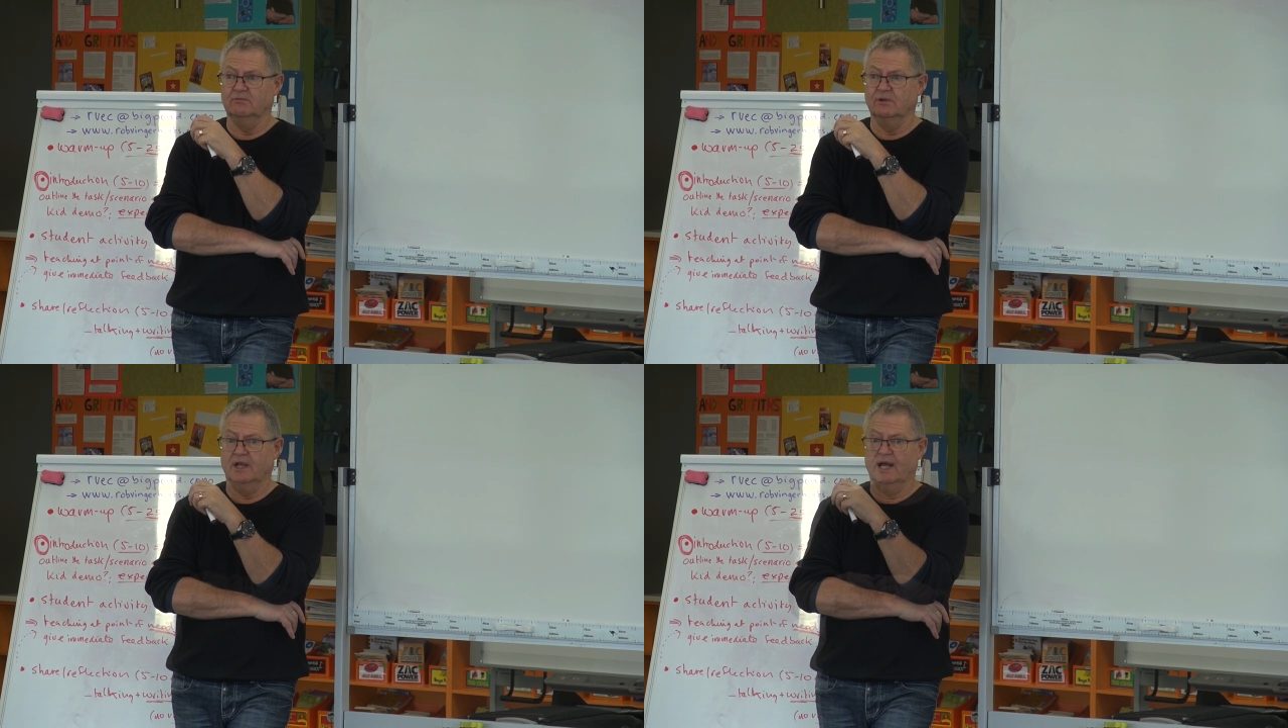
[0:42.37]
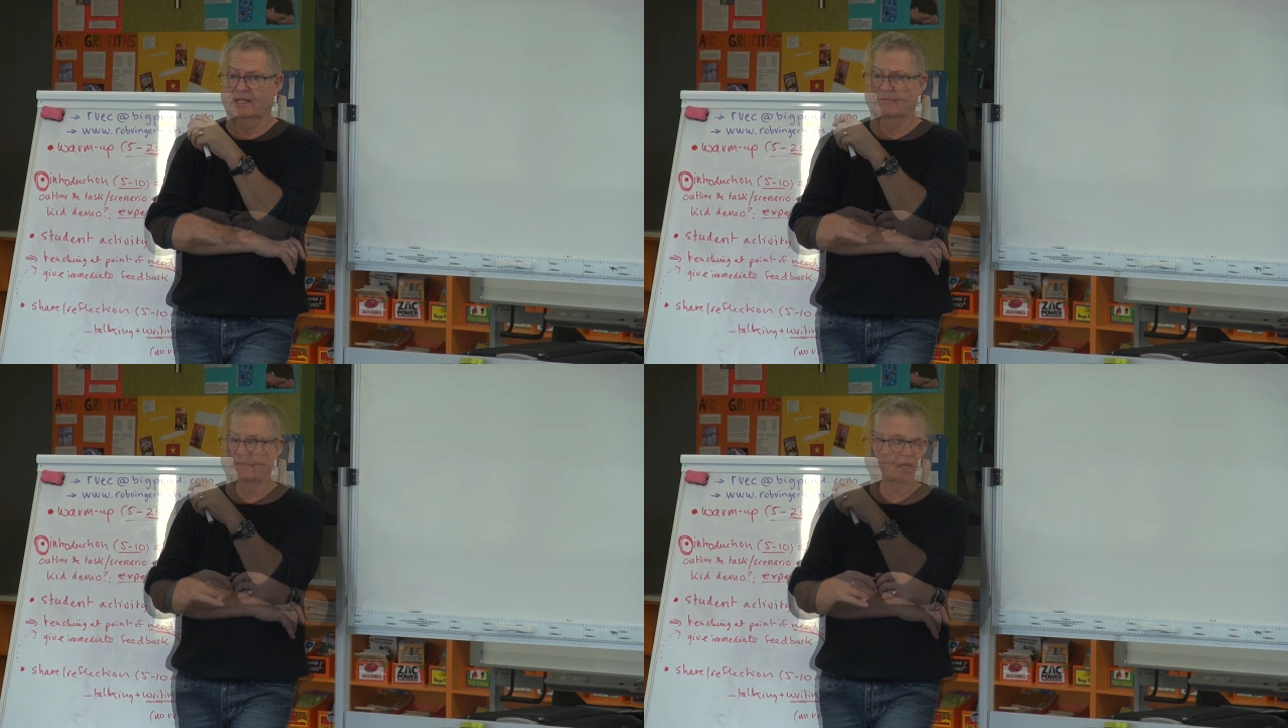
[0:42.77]
real
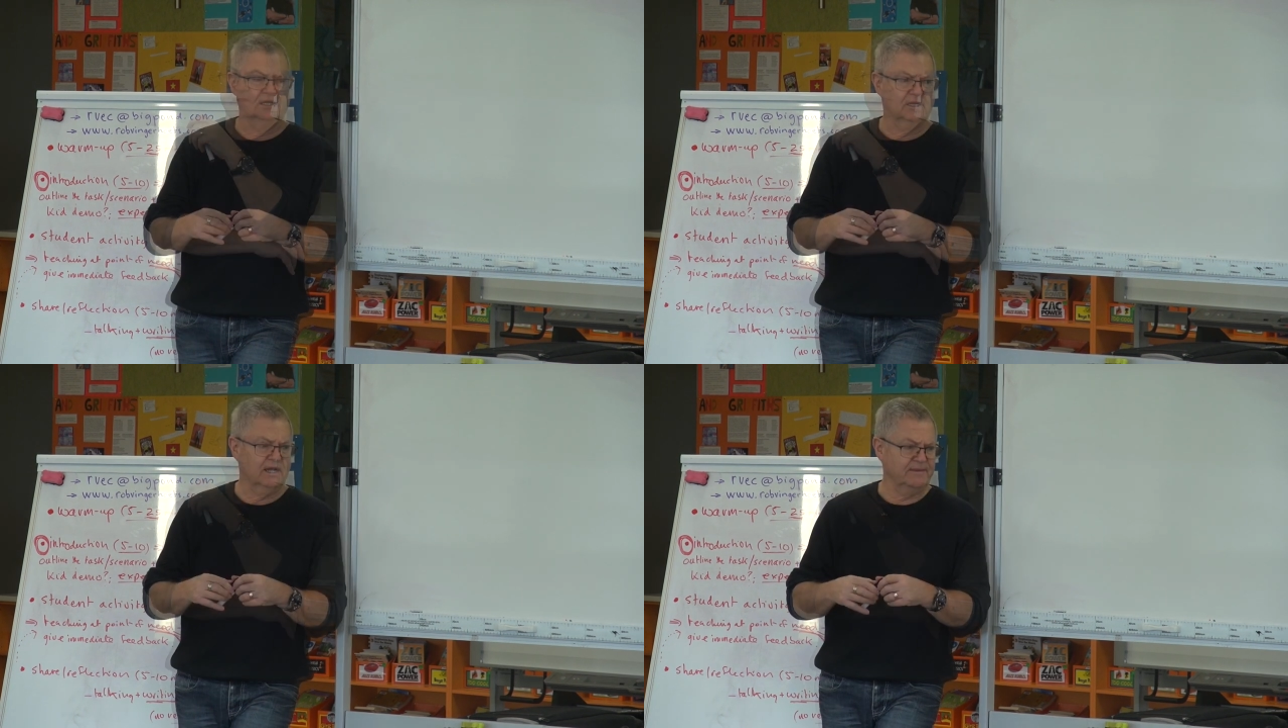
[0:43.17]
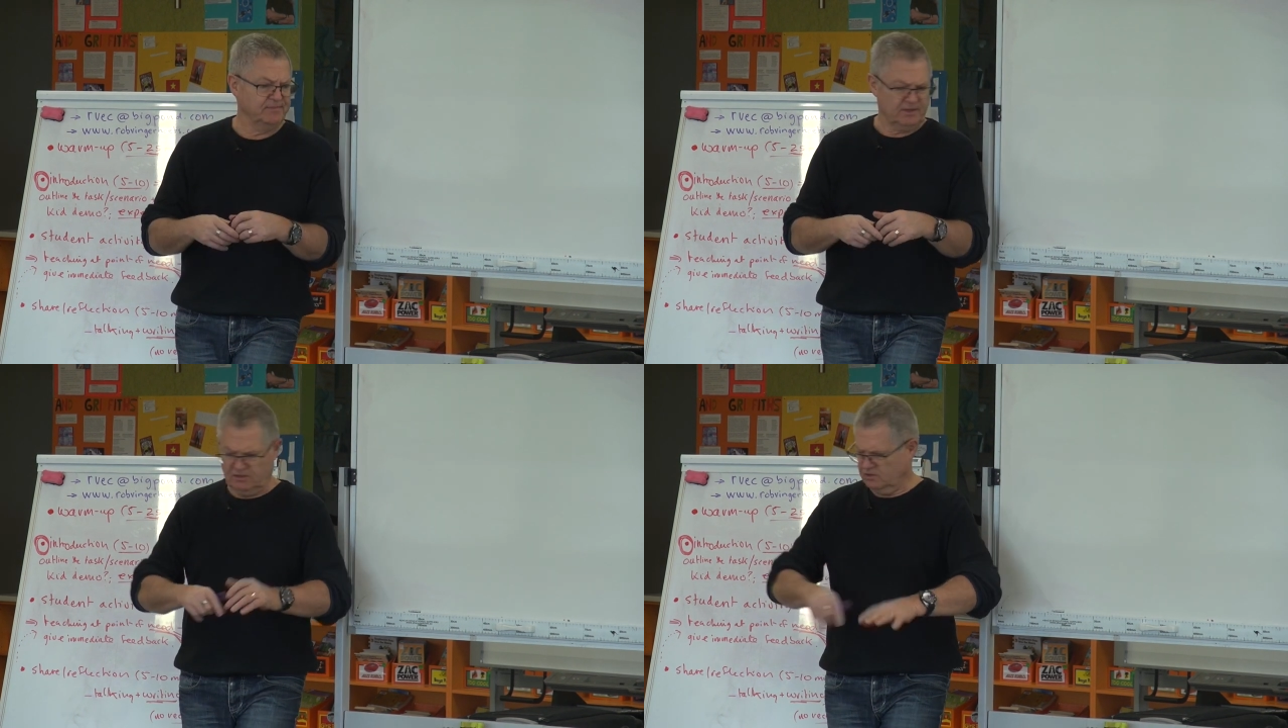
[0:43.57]
argument, and uh,
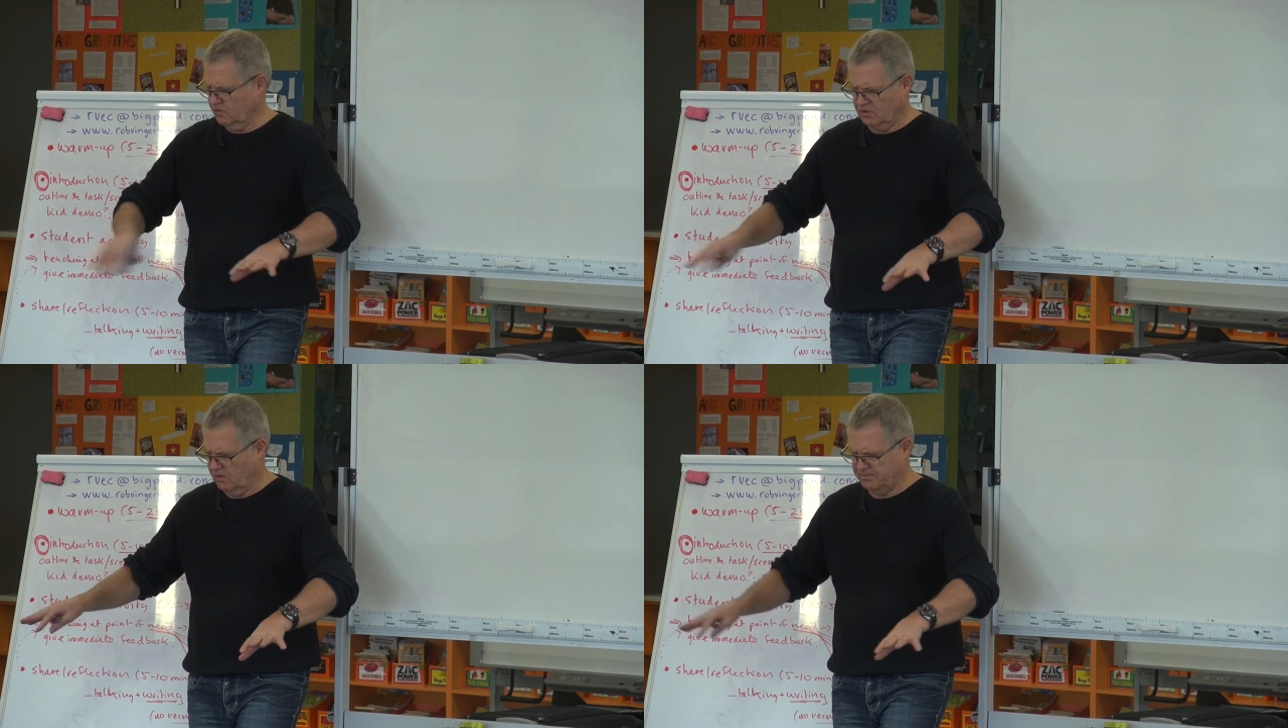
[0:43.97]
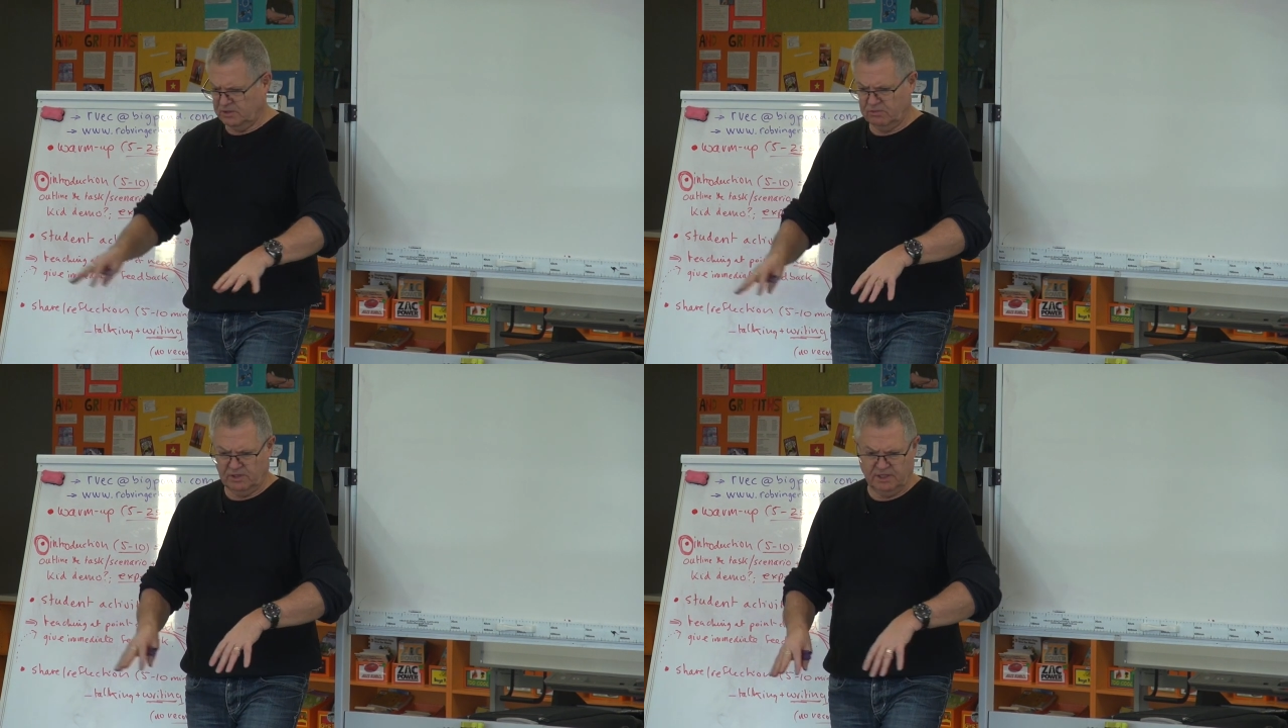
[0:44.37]
so I sort of got
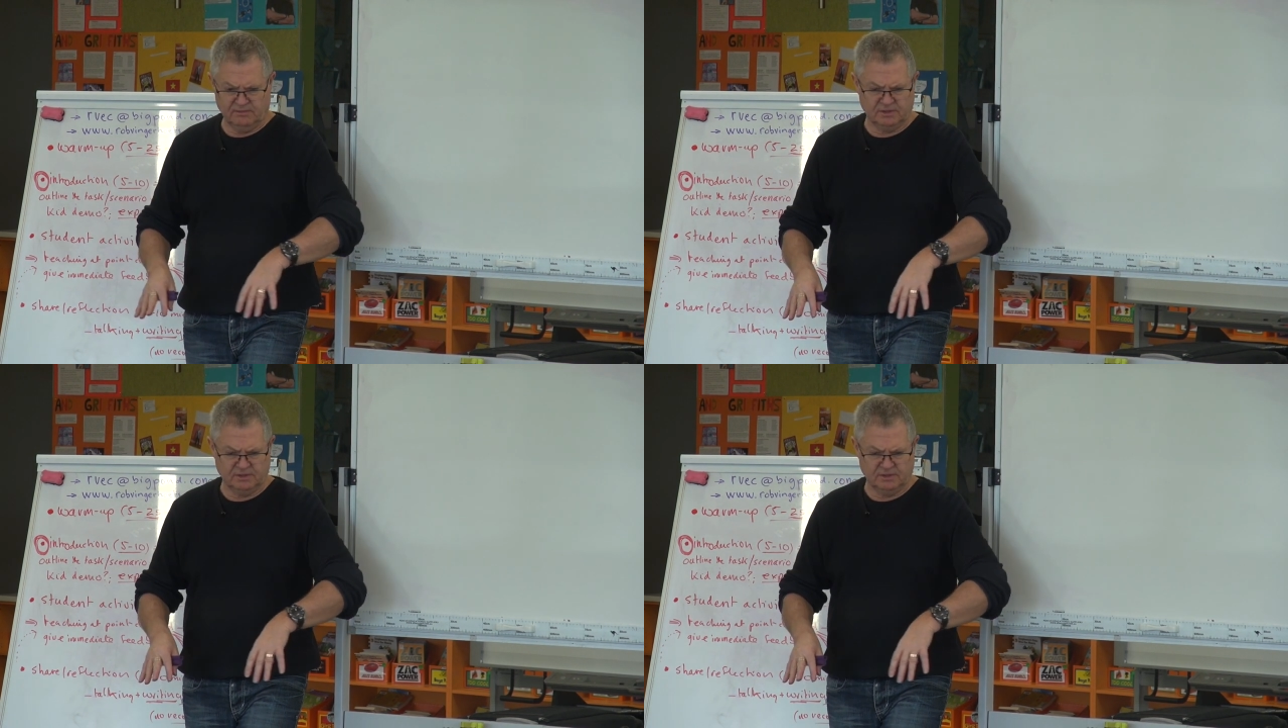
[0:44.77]
between them.